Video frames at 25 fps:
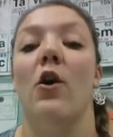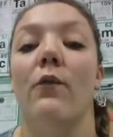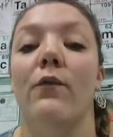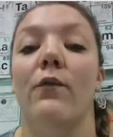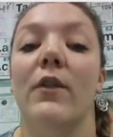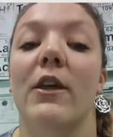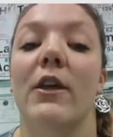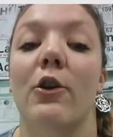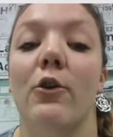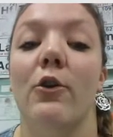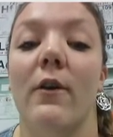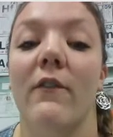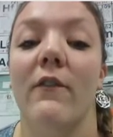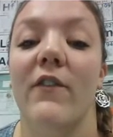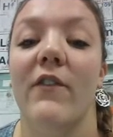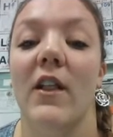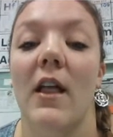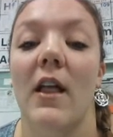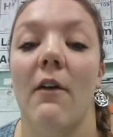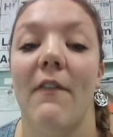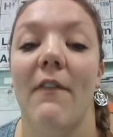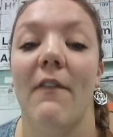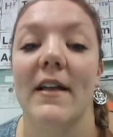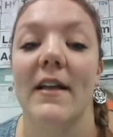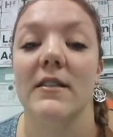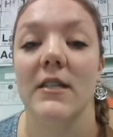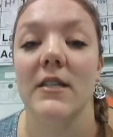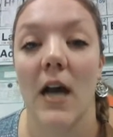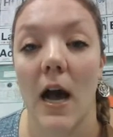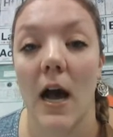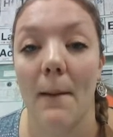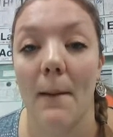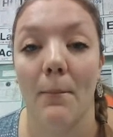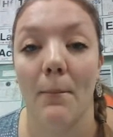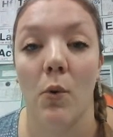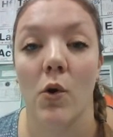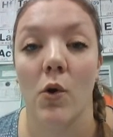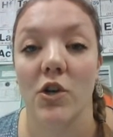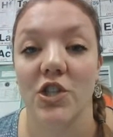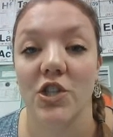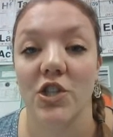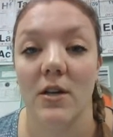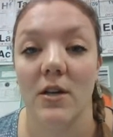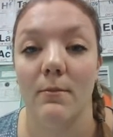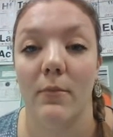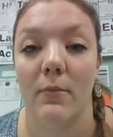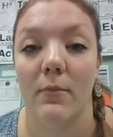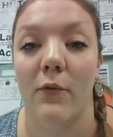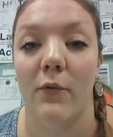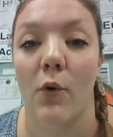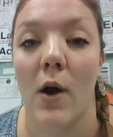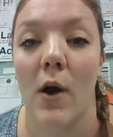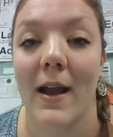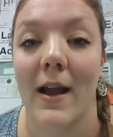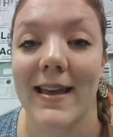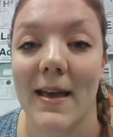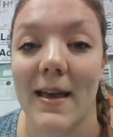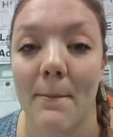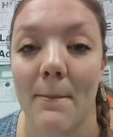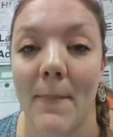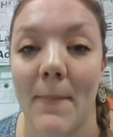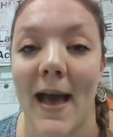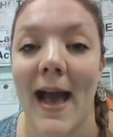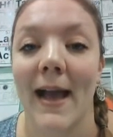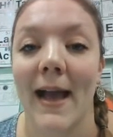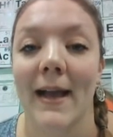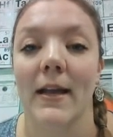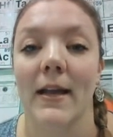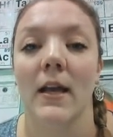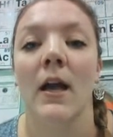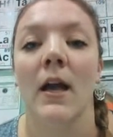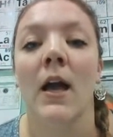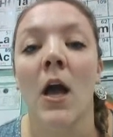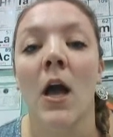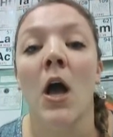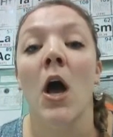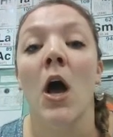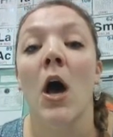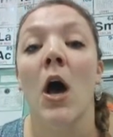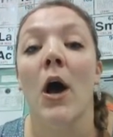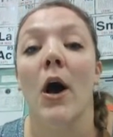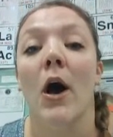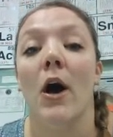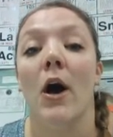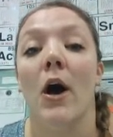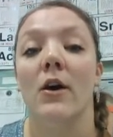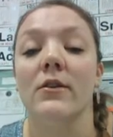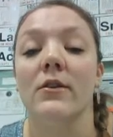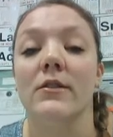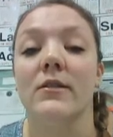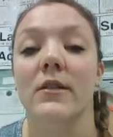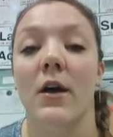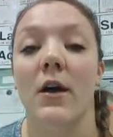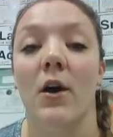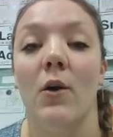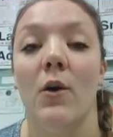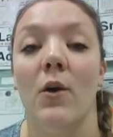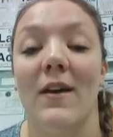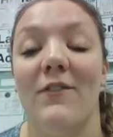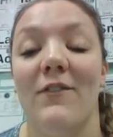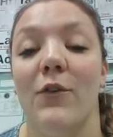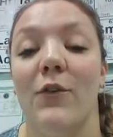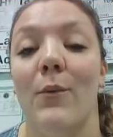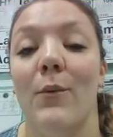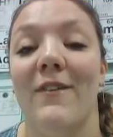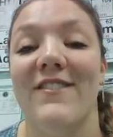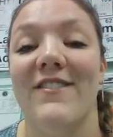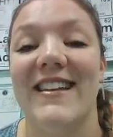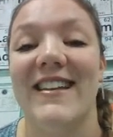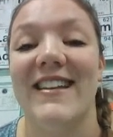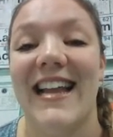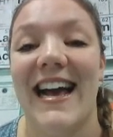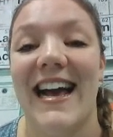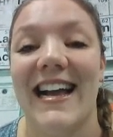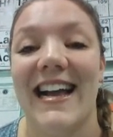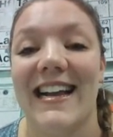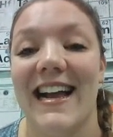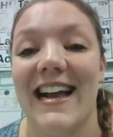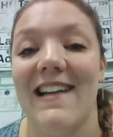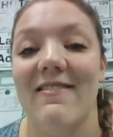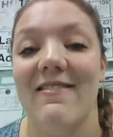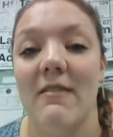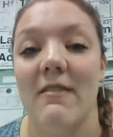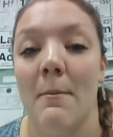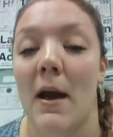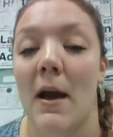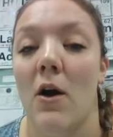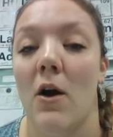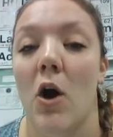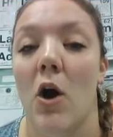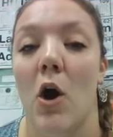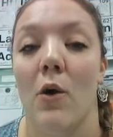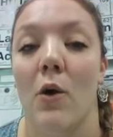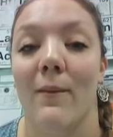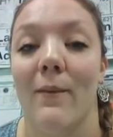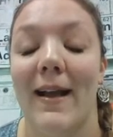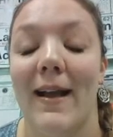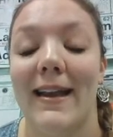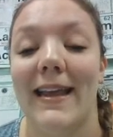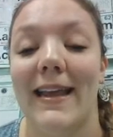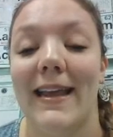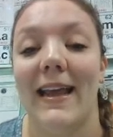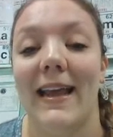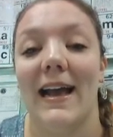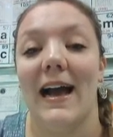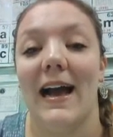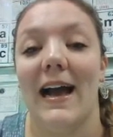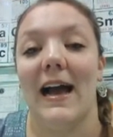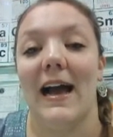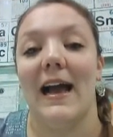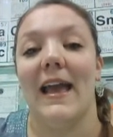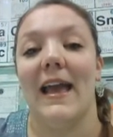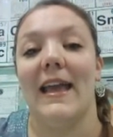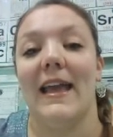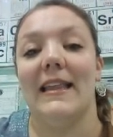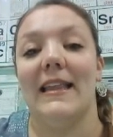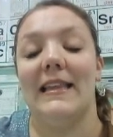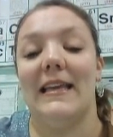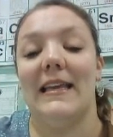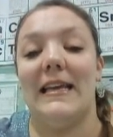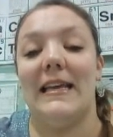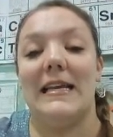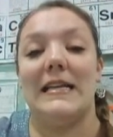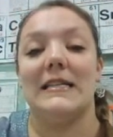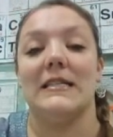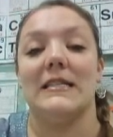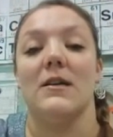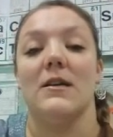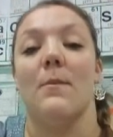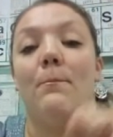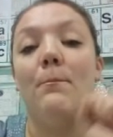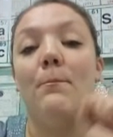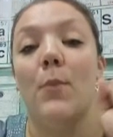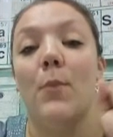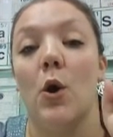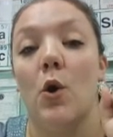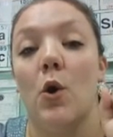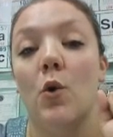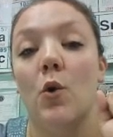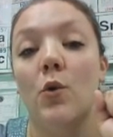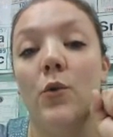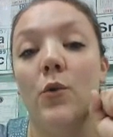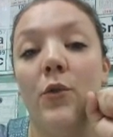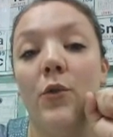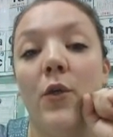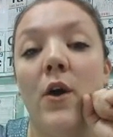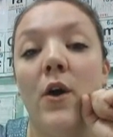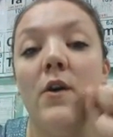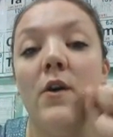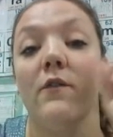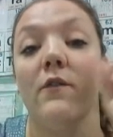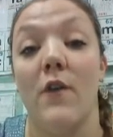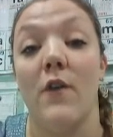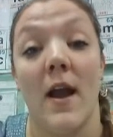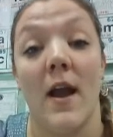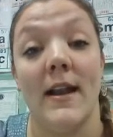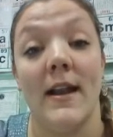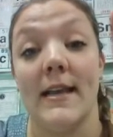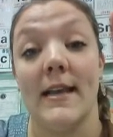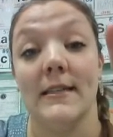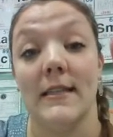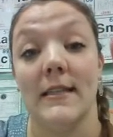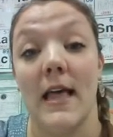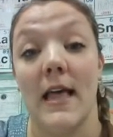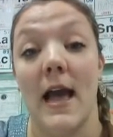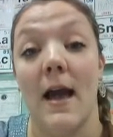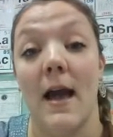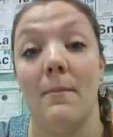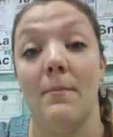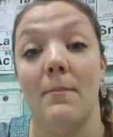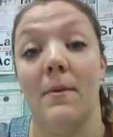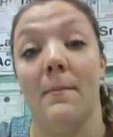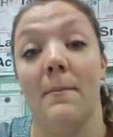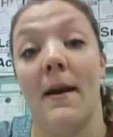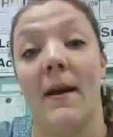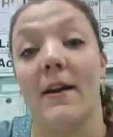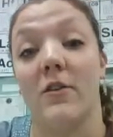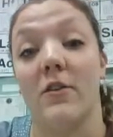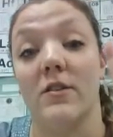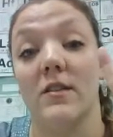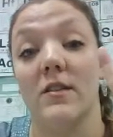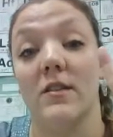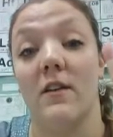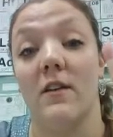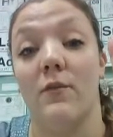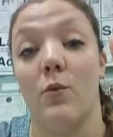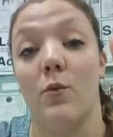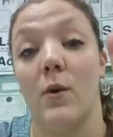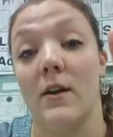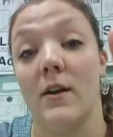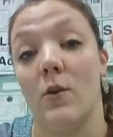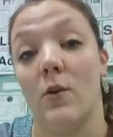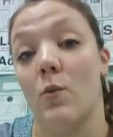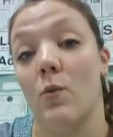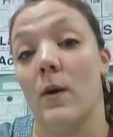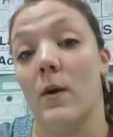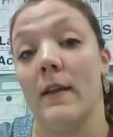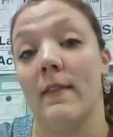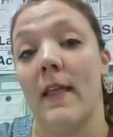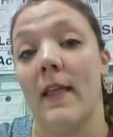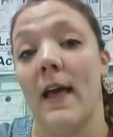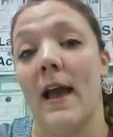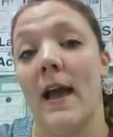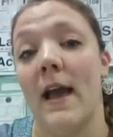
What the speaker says: hopefully you can fill out that top portion before I get back. Also, if you have not gotten them out already, I need both Friday's lab, the Microsoft 101